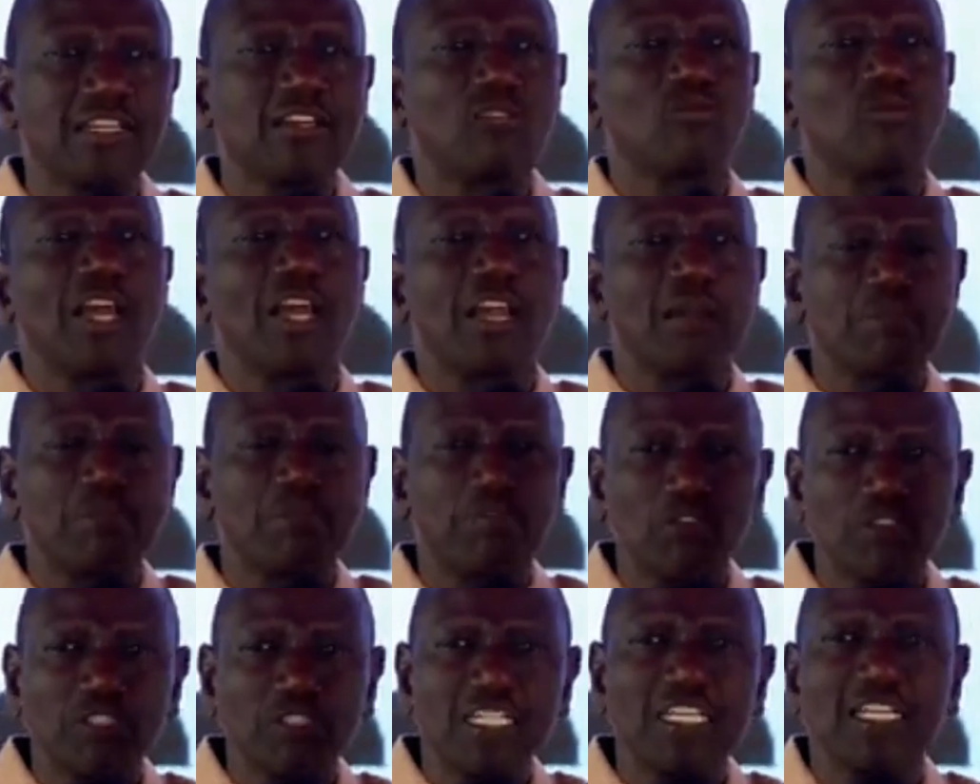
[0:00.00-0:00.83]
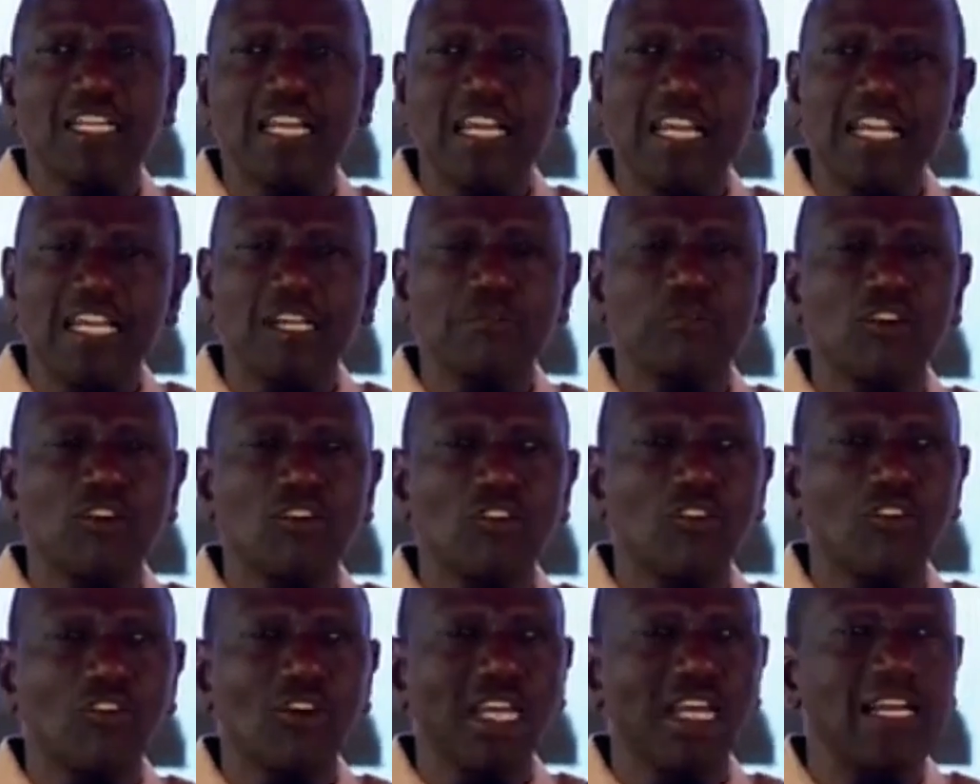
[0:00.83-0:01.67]
we are importing edible
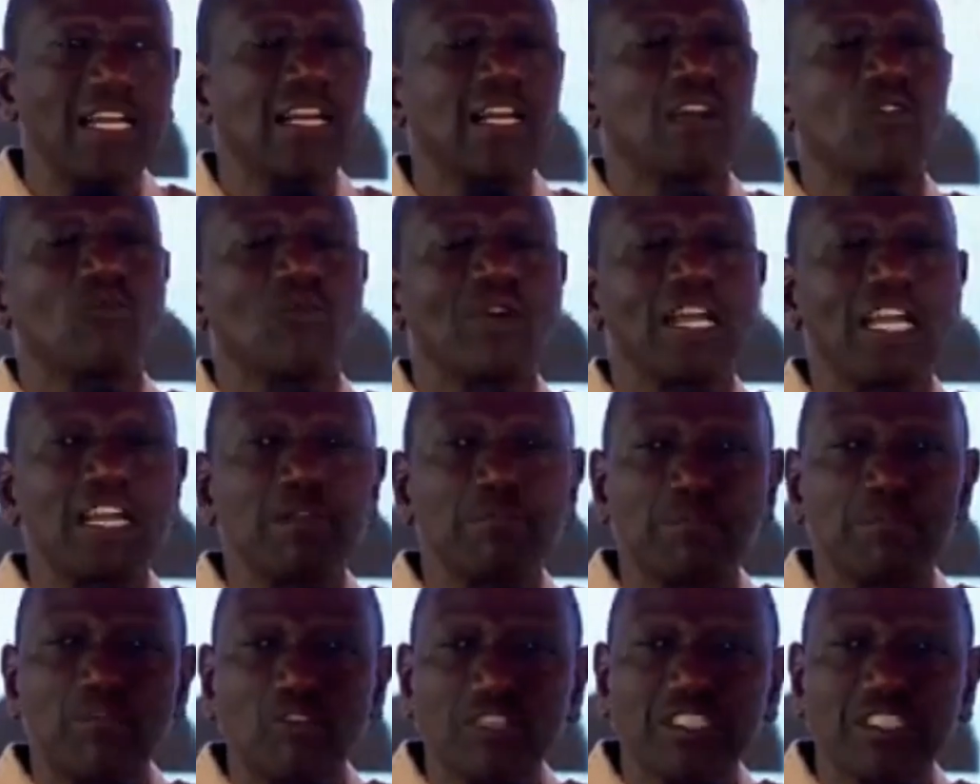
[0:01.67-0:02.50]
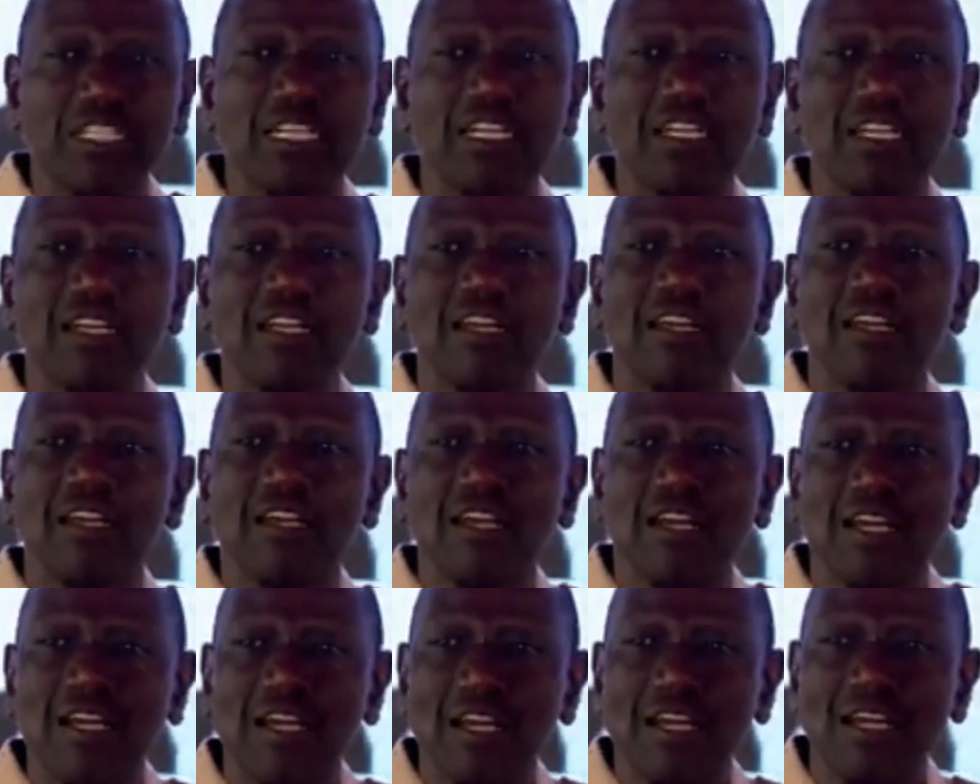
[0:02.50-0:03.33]
oil, we are importing
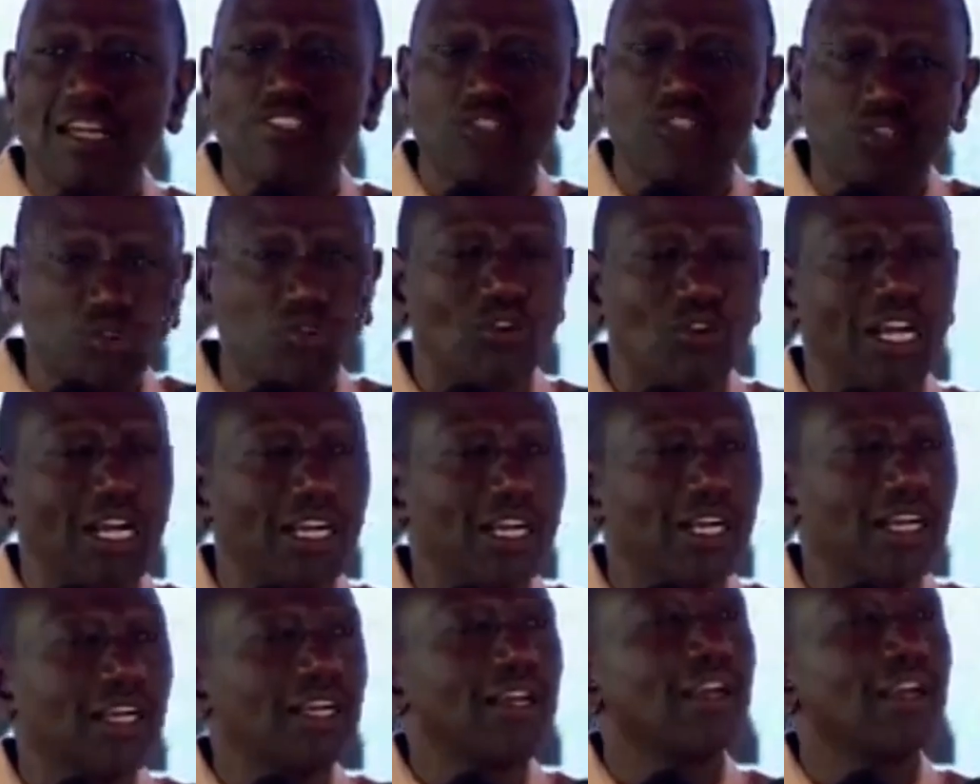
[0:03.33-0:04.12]
sugar.